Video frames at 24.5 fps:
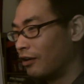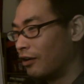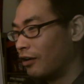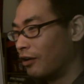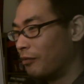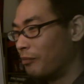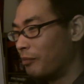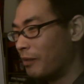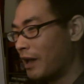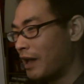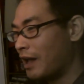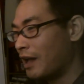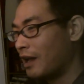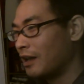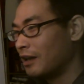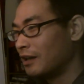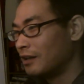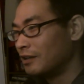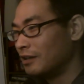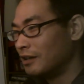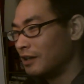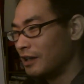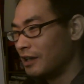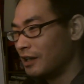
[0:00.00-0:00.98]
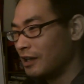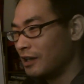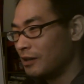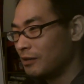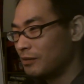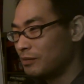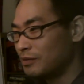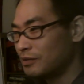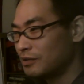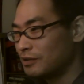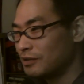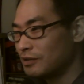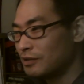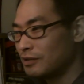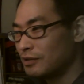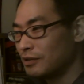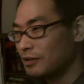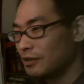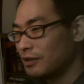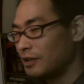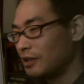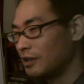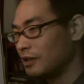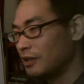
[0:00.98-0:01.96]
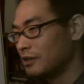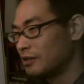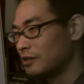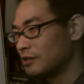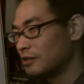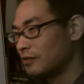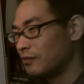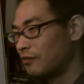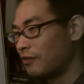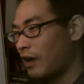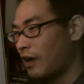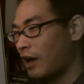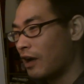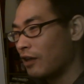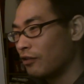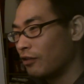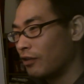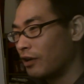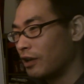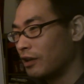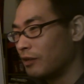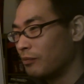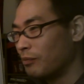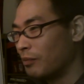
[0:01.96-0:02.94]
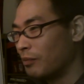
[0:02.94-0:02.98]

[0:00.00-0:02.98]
a man leaves his father and